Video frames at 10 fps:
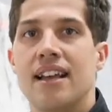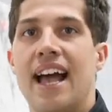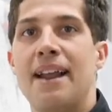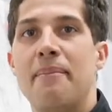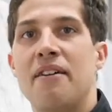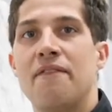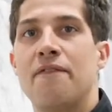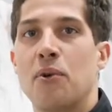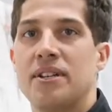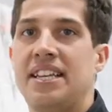at about
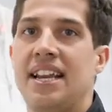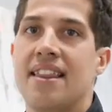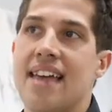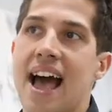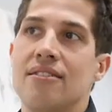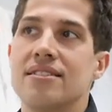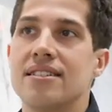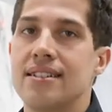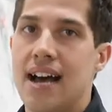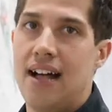
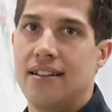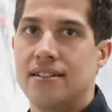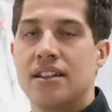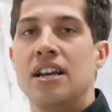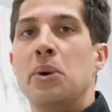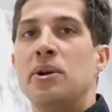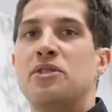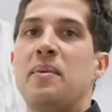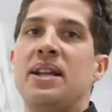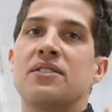$14,000,
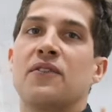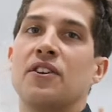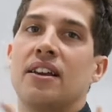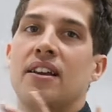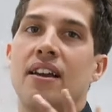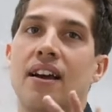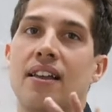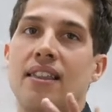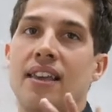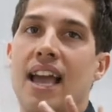which means for
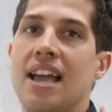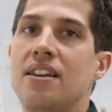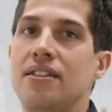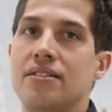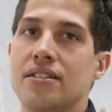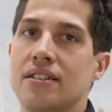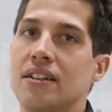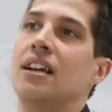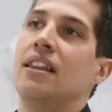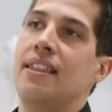the end user,
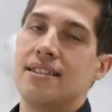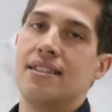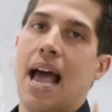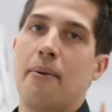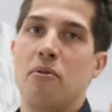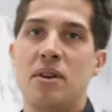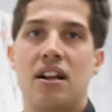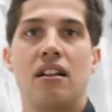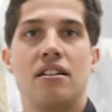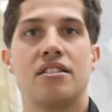this slab would be
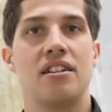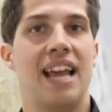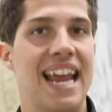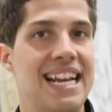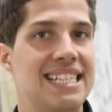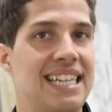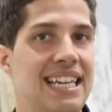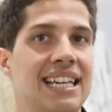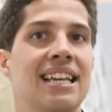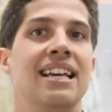closer to
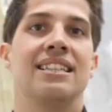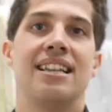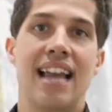$18,000 to